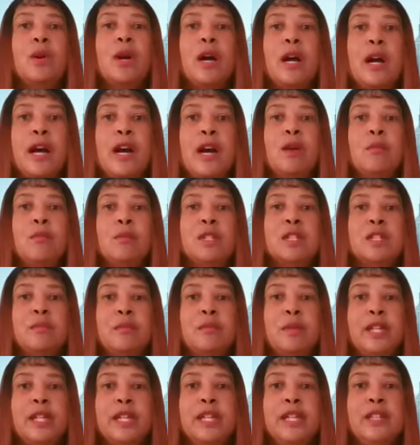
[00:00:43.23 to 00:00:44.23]
how much
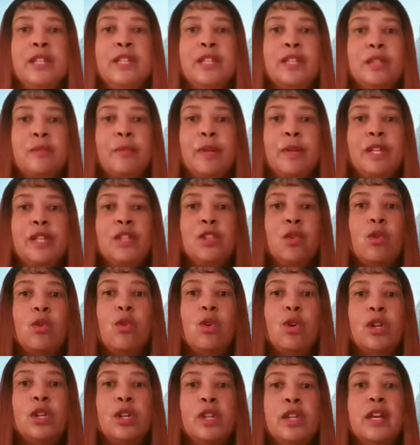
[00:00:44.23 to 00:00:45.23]
money you spend
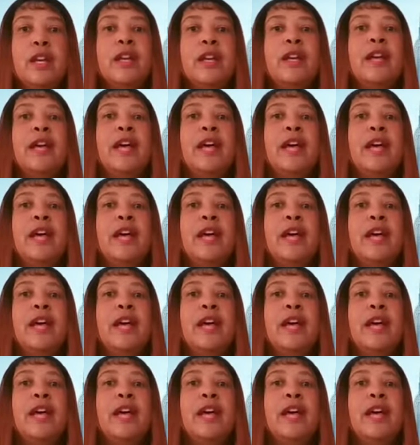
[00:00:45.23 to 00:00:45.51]
on